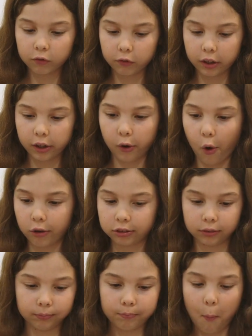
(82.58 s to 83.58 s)
Really
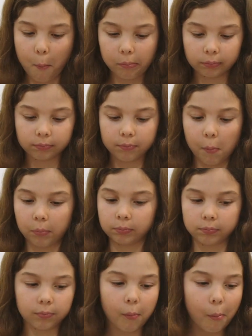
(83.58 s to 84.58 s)
awesome.
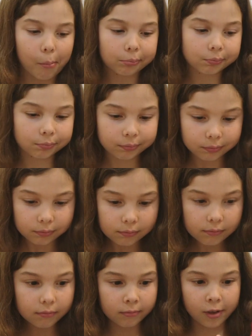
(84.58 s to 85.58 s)

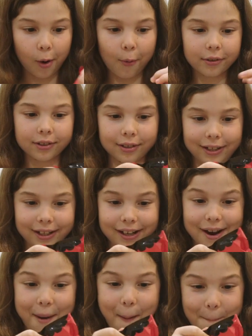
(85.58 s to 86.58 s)
Now what's in
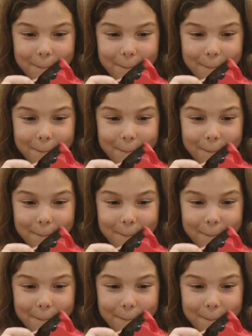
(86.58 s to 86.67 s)
here?